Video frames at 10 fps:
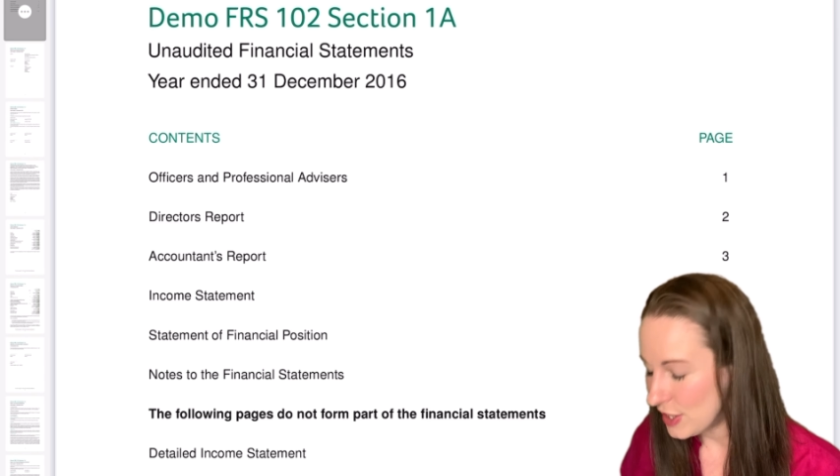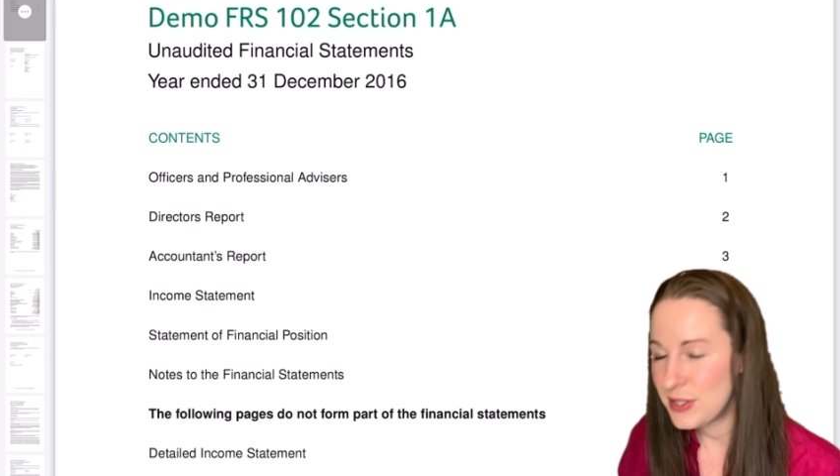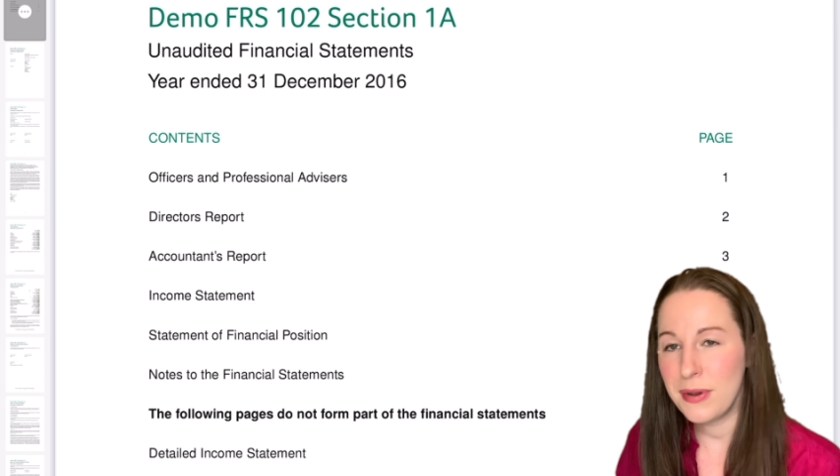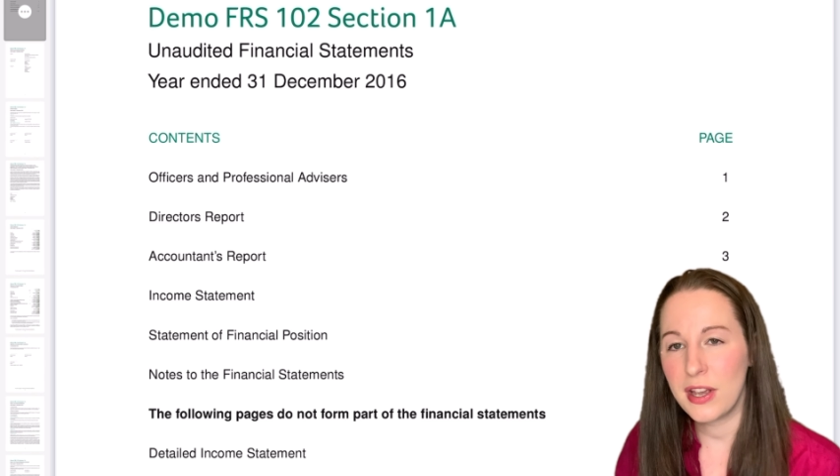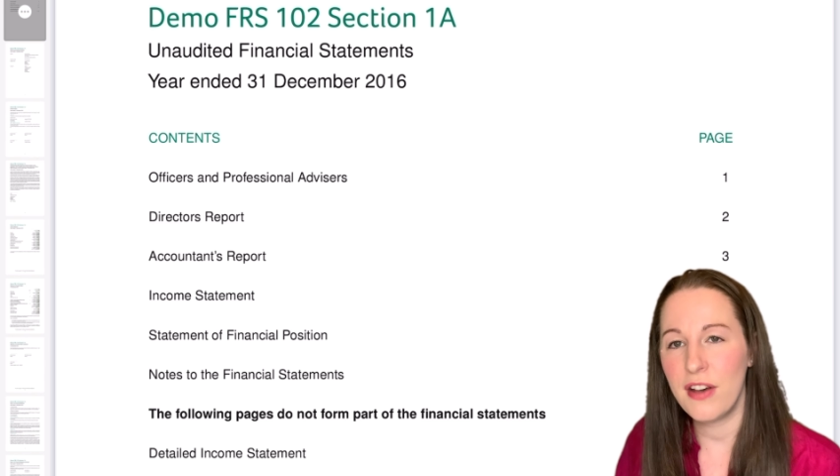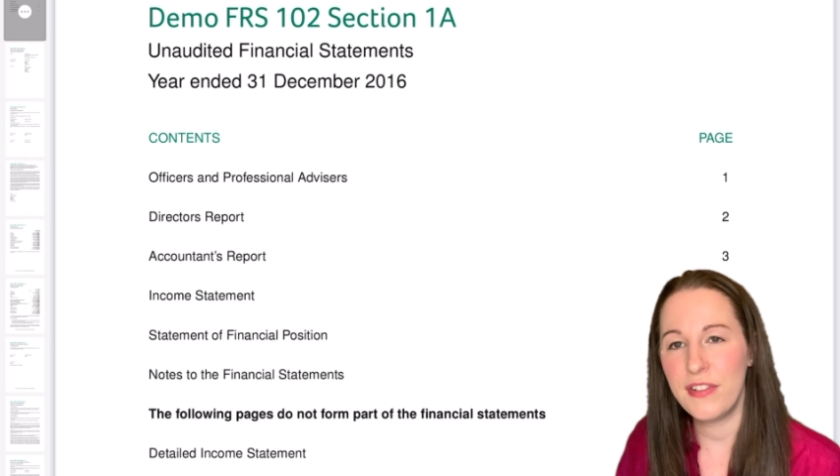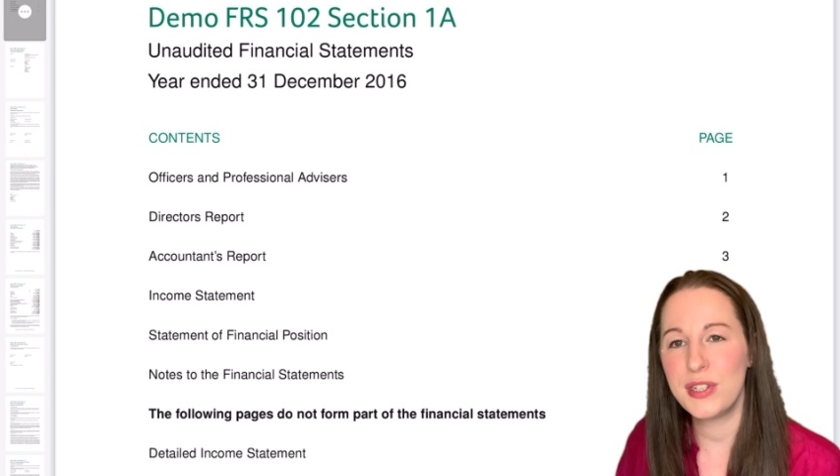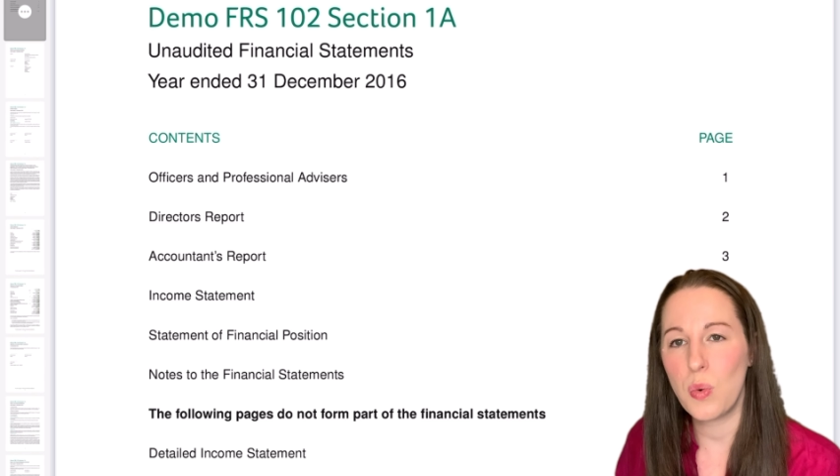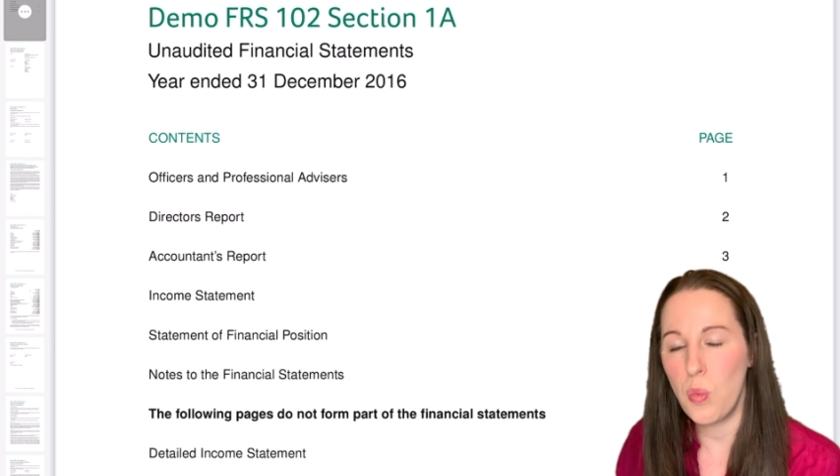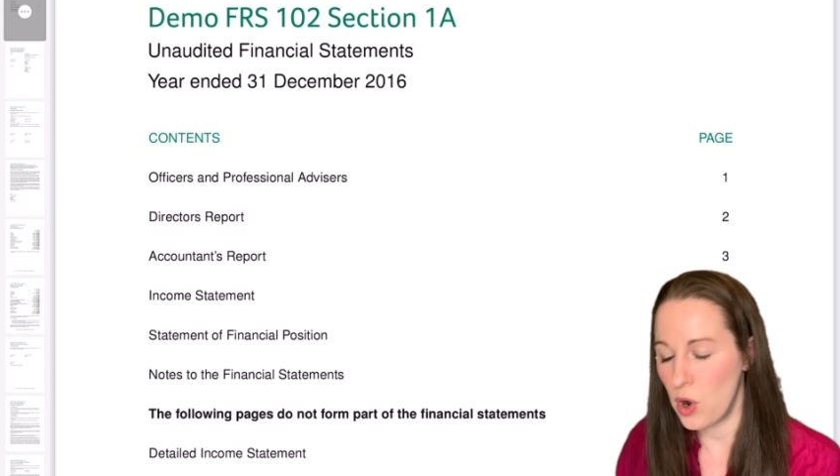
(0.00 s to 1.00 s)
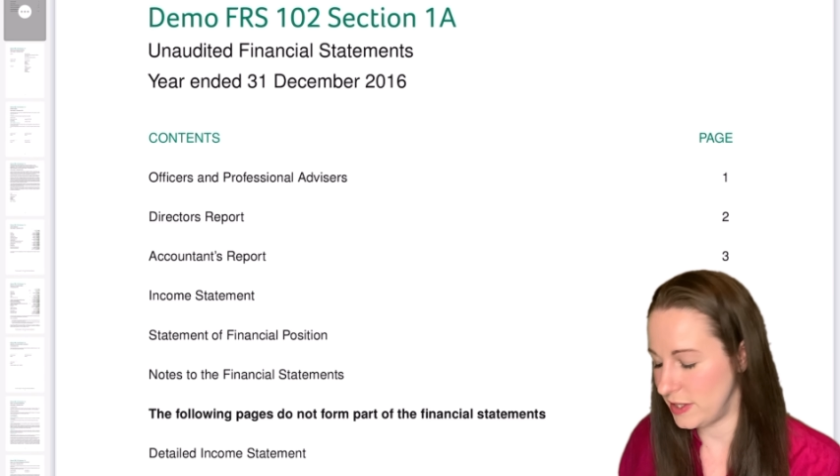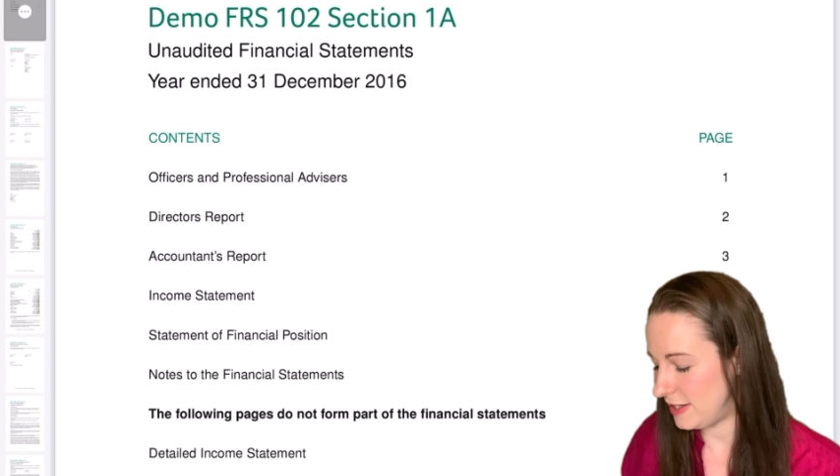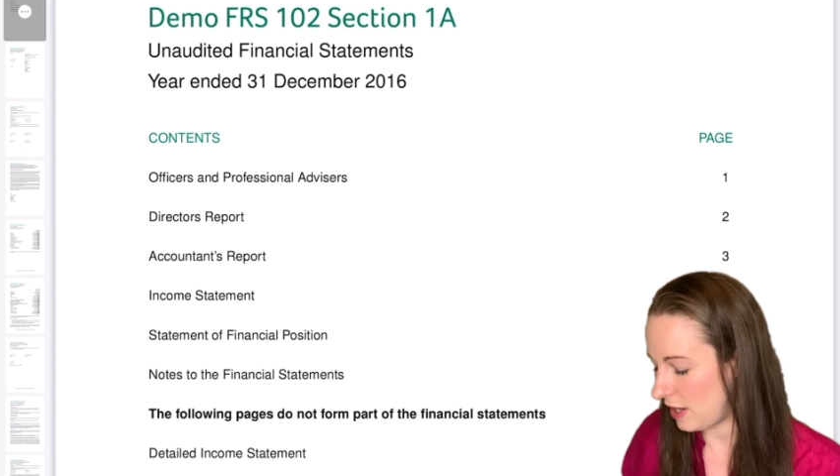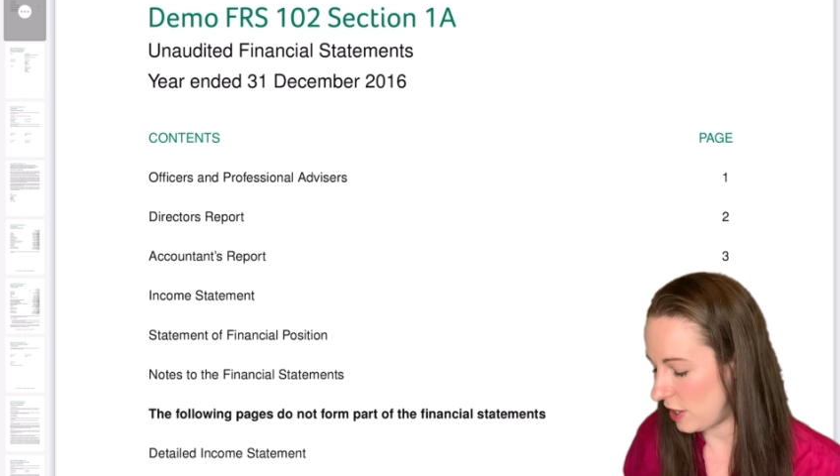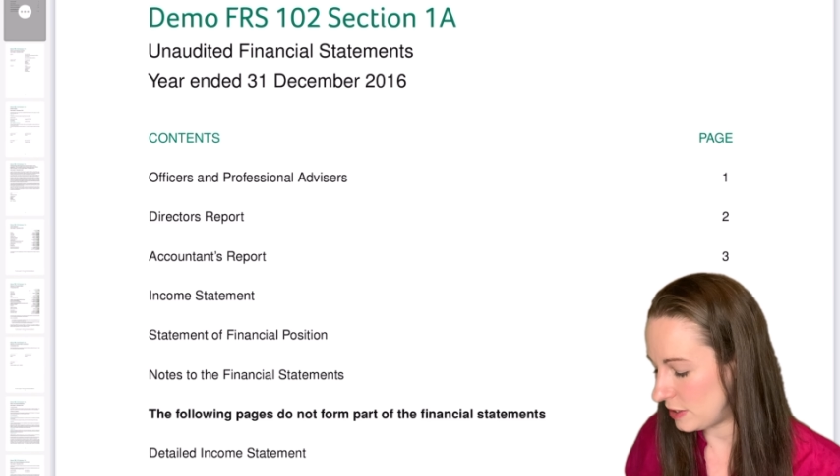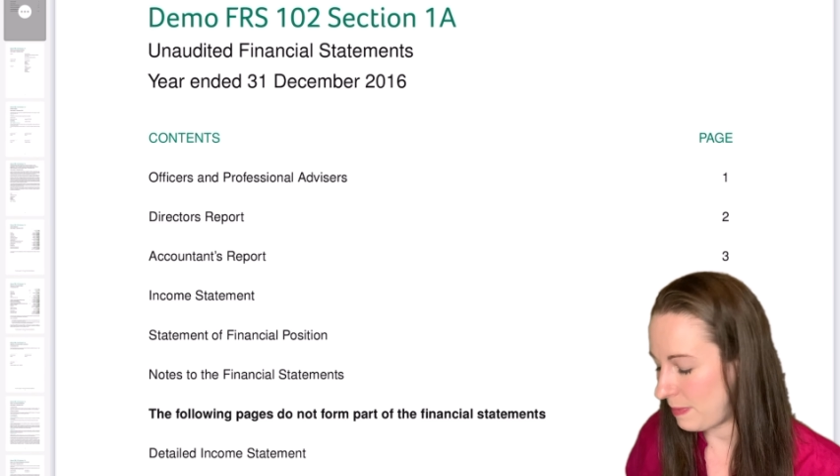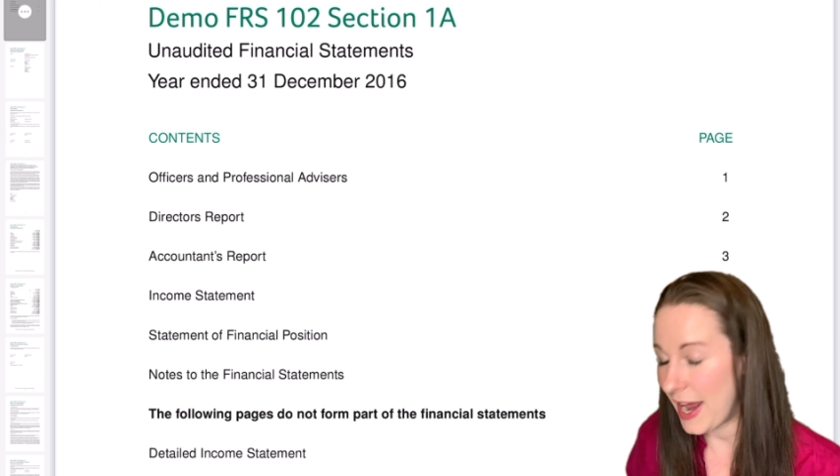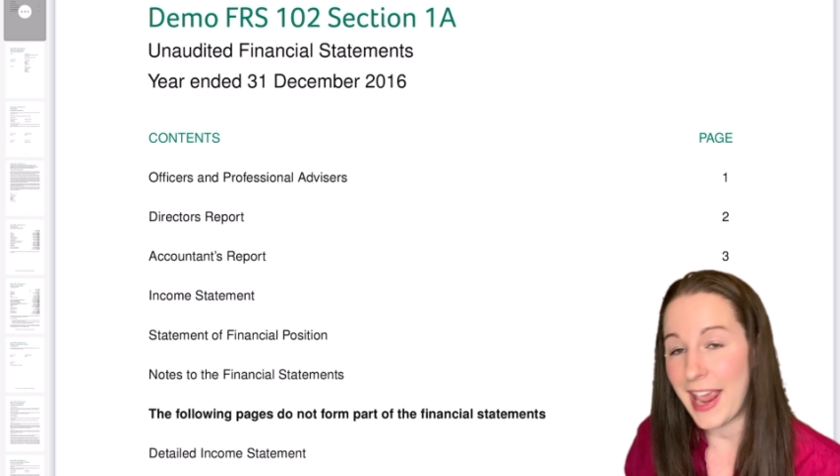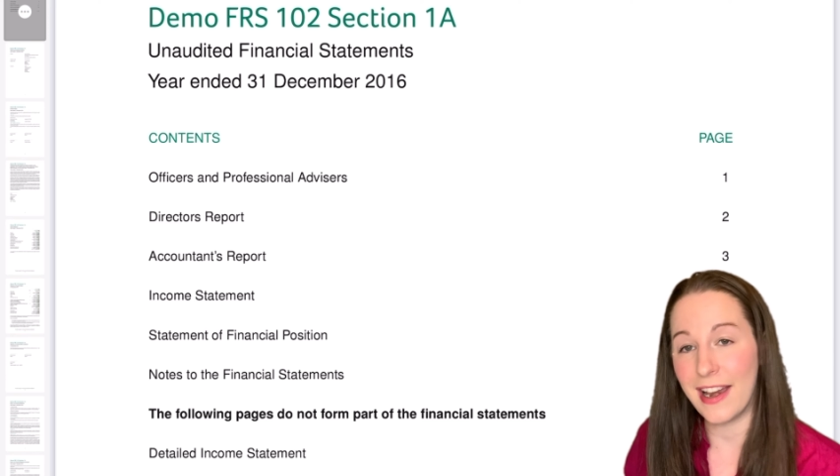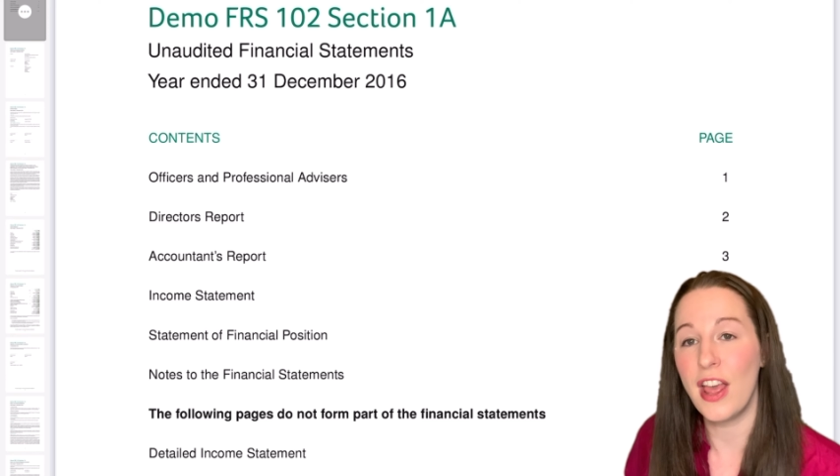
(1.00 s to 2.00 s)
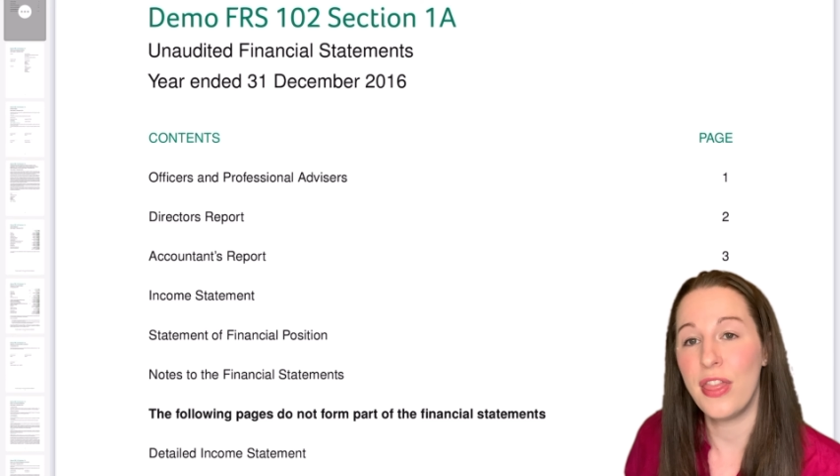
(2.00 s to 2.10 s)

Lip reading: So it covers what is going to be in